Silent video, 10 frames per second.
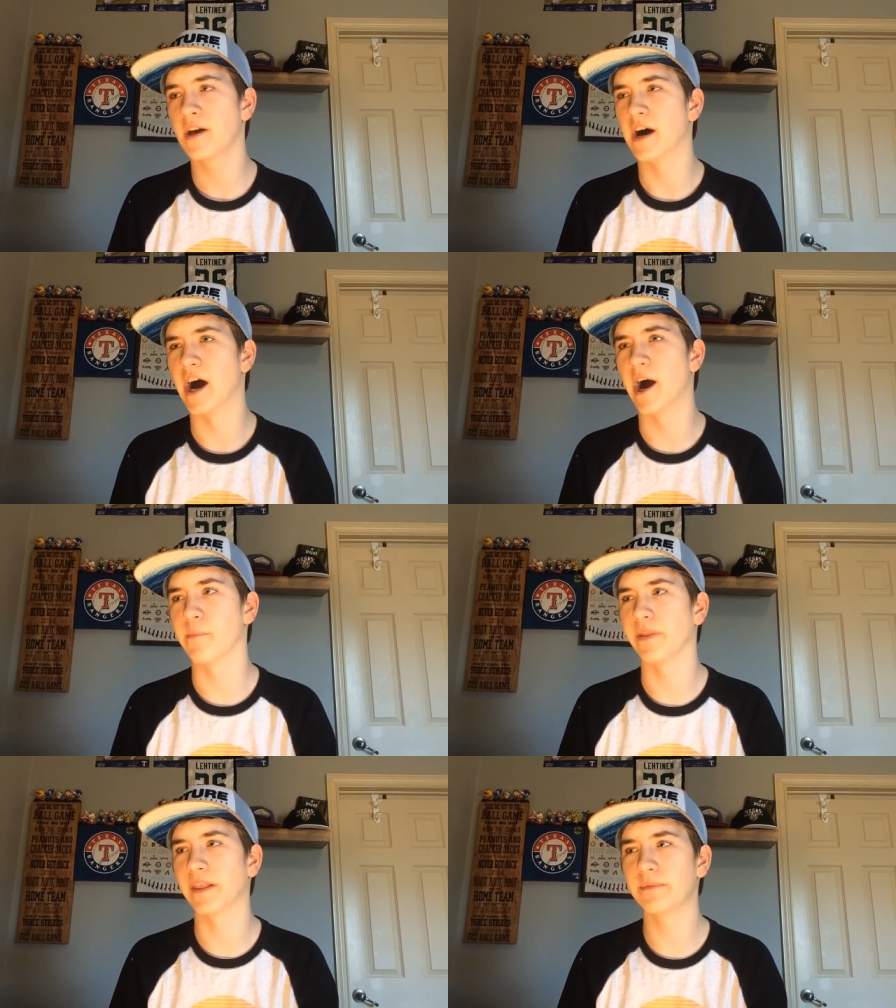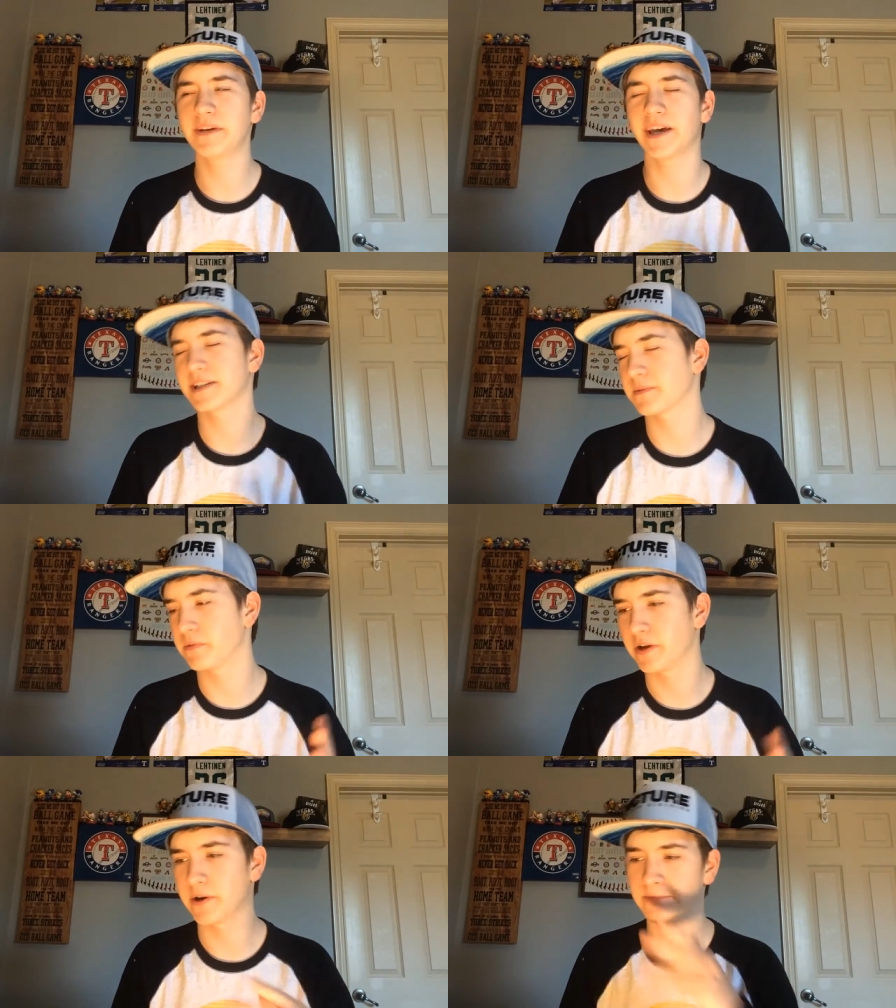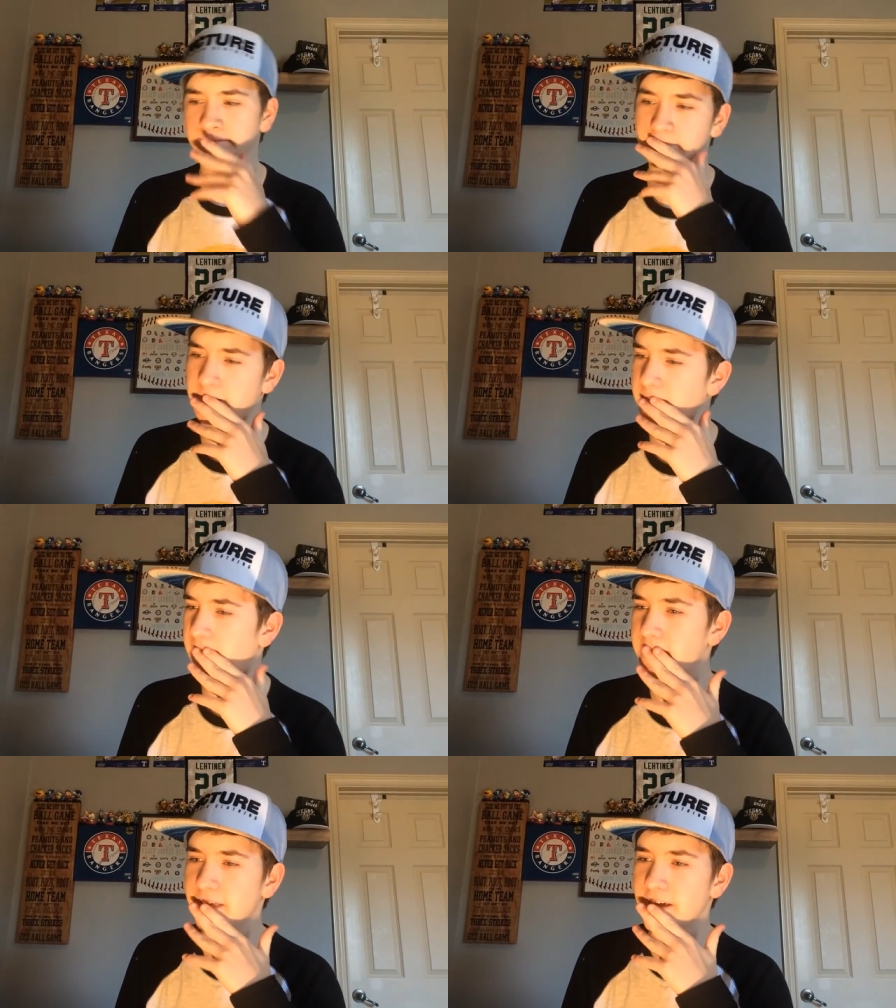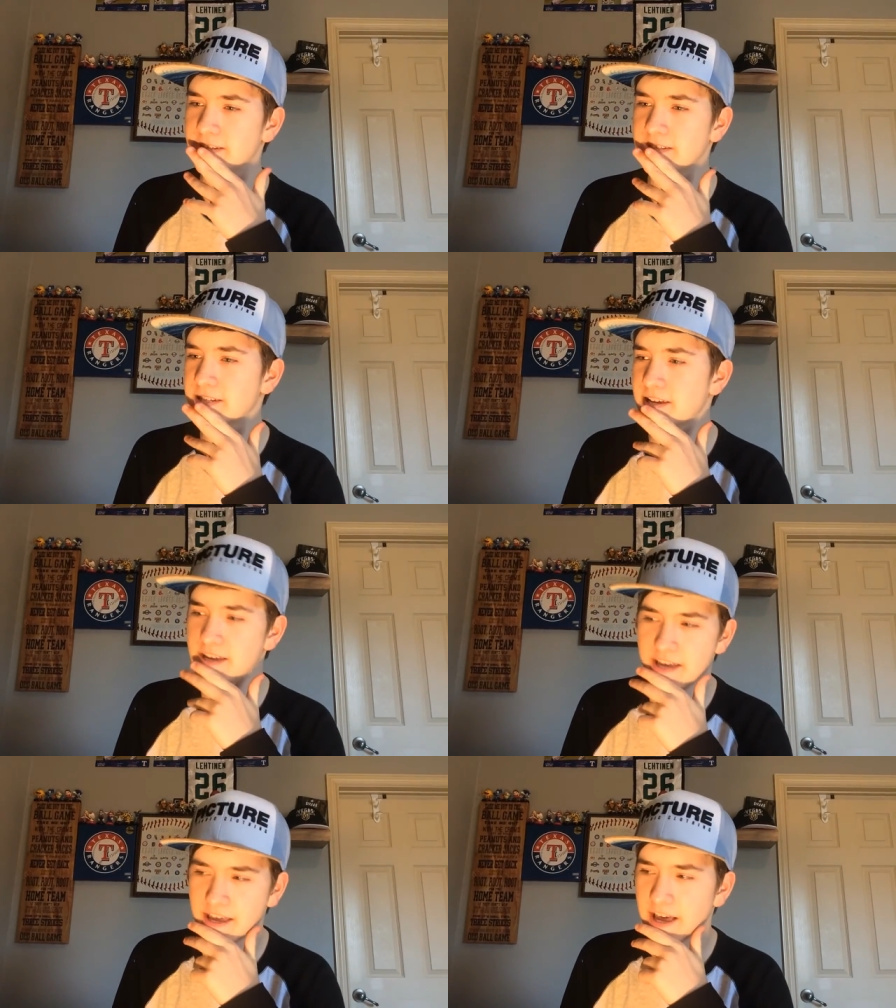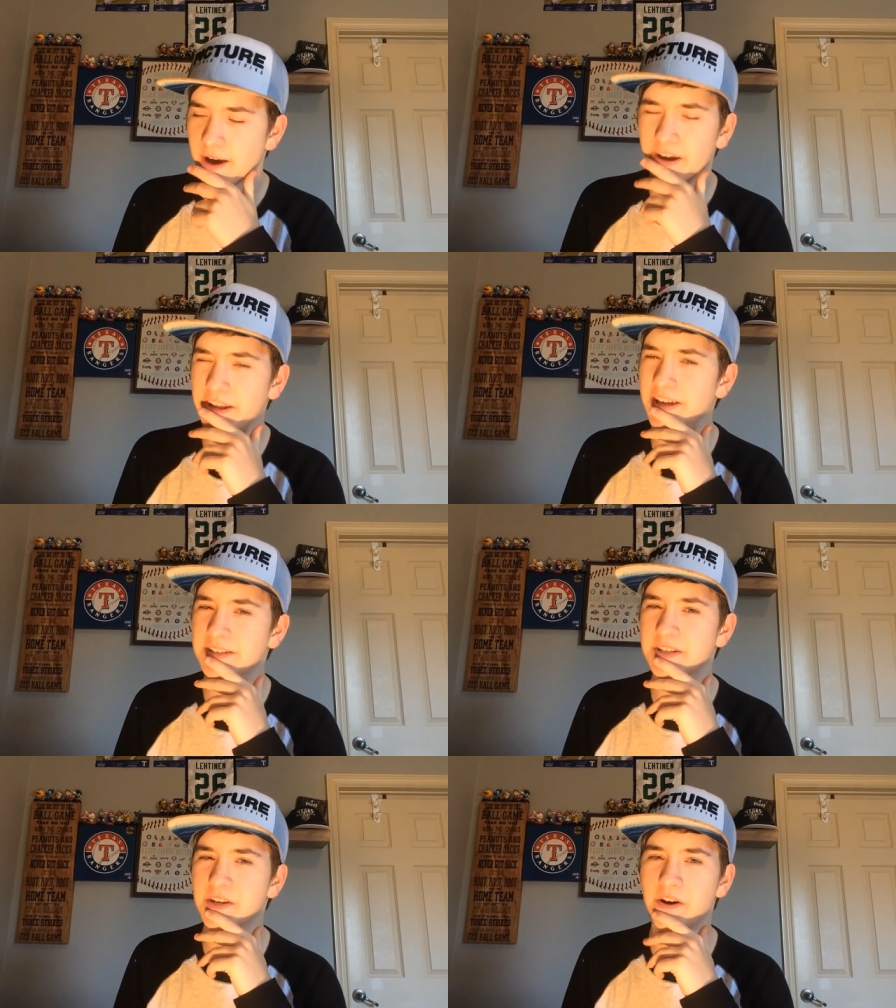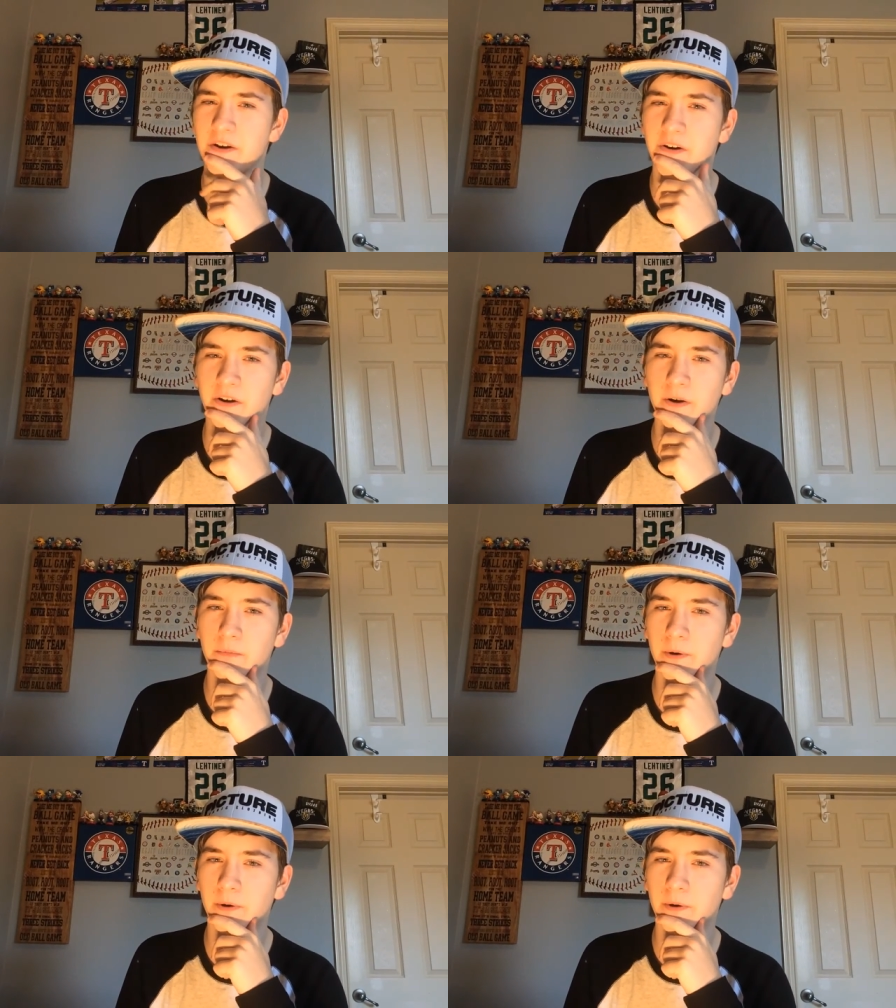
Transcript: Let me guess a player. If I had to guess, I'm gonna guess Connor